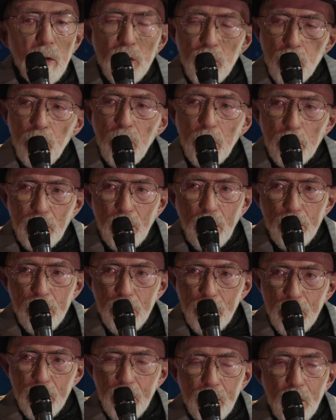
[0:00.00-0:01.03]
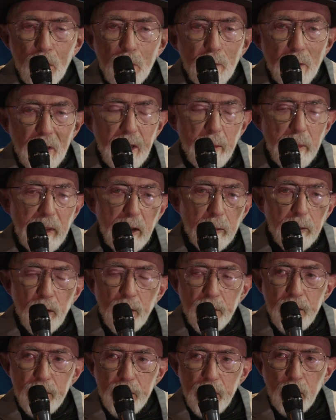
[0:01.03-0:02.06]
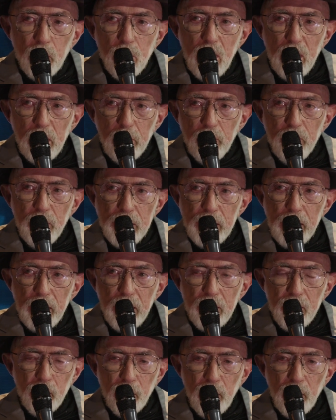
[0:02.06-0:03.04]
two fundamental approaches to quantum physics.